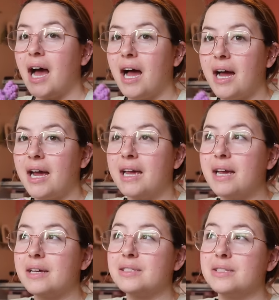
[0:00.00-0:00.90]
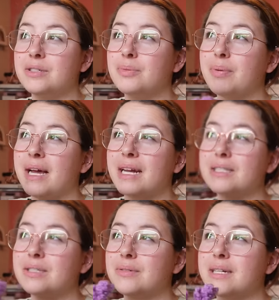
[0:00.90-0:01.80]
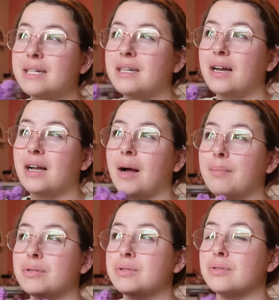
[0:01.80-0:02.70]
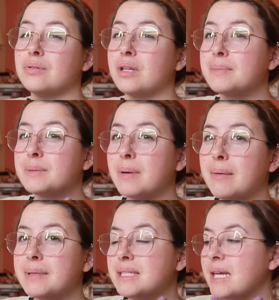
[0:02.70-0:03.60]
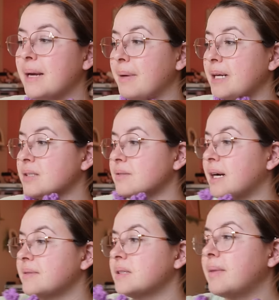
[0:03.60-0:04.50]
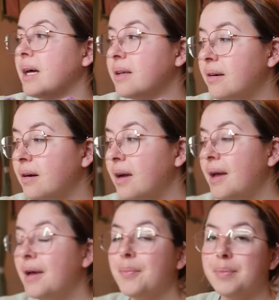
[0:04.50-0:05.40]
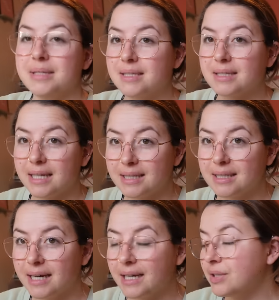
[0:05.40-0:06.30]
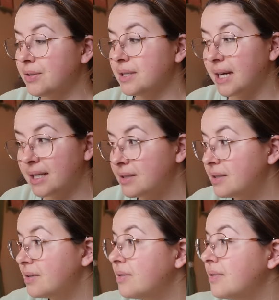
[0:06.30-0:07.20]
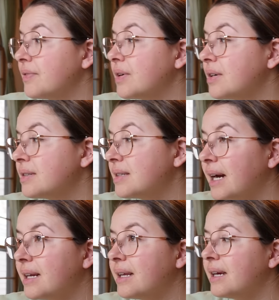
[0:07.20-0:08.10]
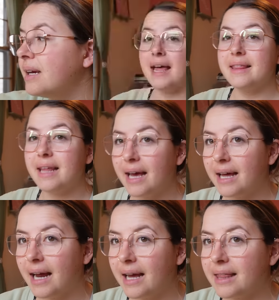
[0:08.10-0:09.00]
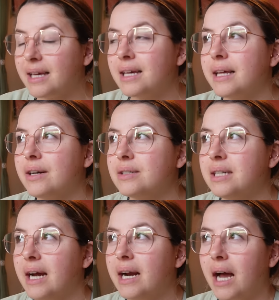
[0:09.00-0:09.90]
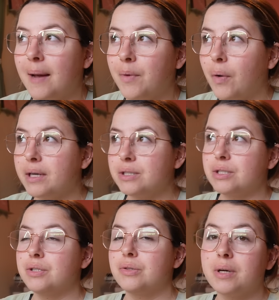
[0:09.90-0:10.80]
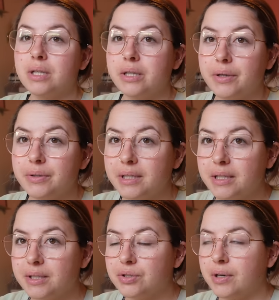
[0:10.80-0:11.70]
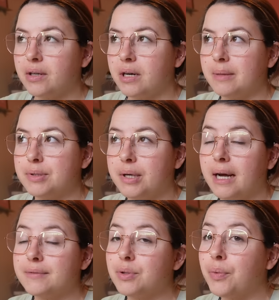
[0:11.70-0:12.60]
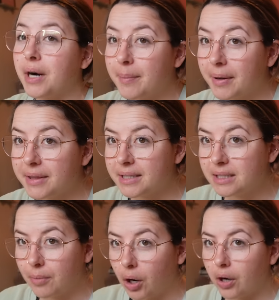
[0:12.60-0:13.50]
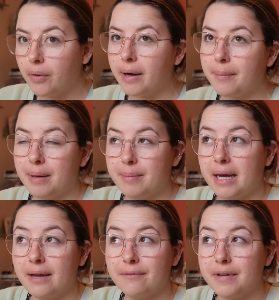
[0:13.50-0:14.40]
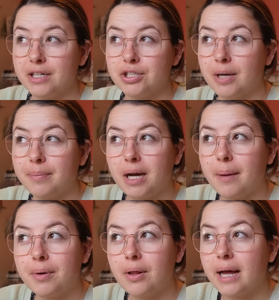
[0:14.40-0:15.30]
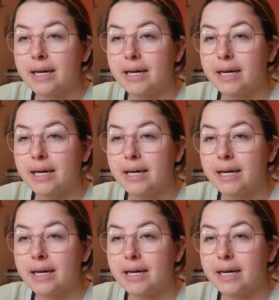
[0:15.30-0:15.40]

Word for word: I do plan on doing a couple tulips probably tonight, but I do have some other business things I need to attend to first, sadly. And then I think later tonight I'm going to load the trailer up so I don't have to worry about that tomorrow and maybe I can finish up a couple